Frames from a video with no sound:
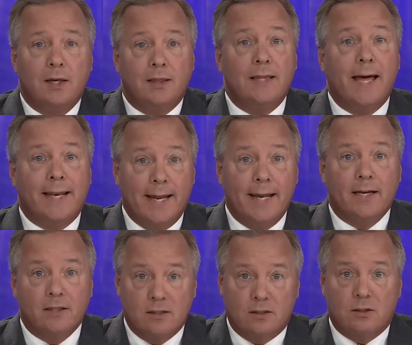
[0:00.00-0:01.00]
that
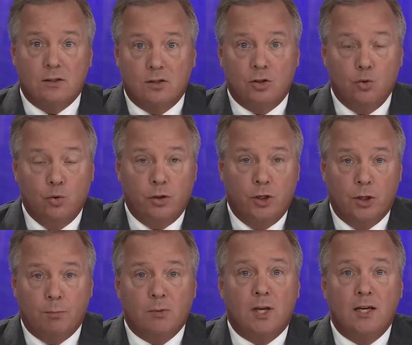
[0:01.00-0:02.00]
ends this school
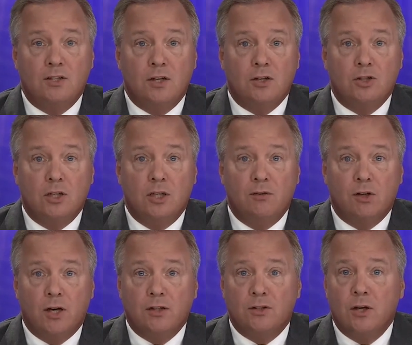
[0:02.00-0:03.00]
year. And KCRG
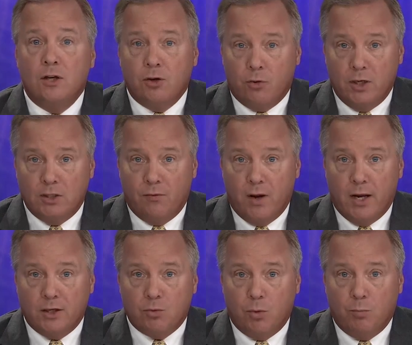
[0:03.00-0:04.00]
TV9's Grace
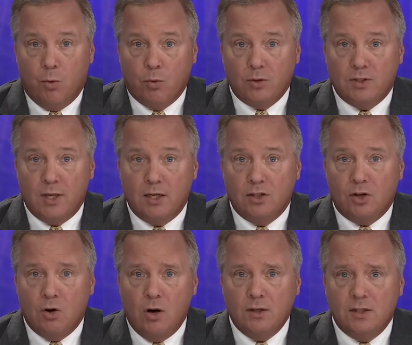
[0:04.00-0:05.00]
Vance reports that it's
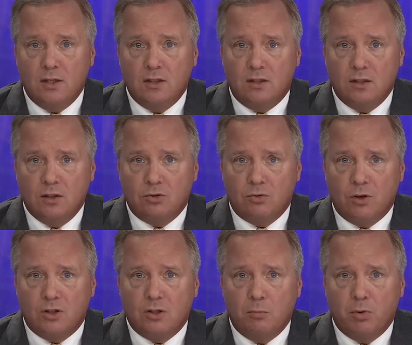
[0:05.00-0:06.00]
causing
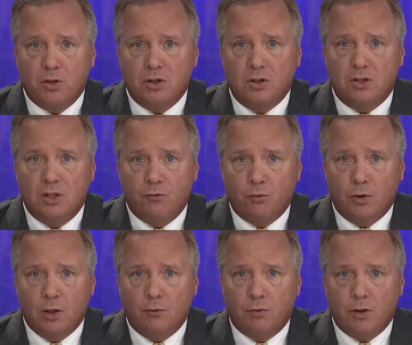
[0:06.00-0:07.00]
districts to budget
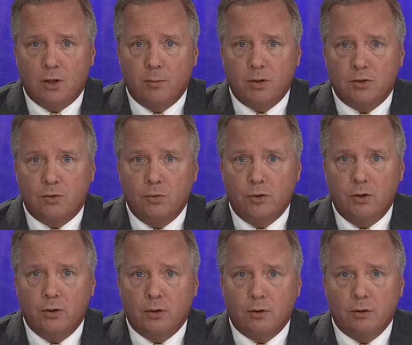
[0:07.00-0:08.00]
differently for the coming school
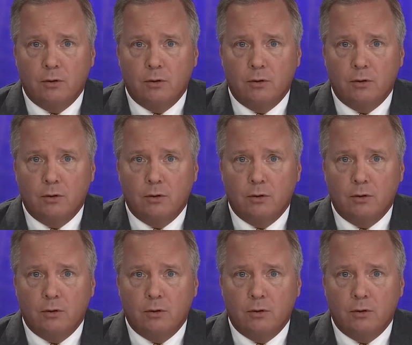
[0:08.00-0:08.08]
year.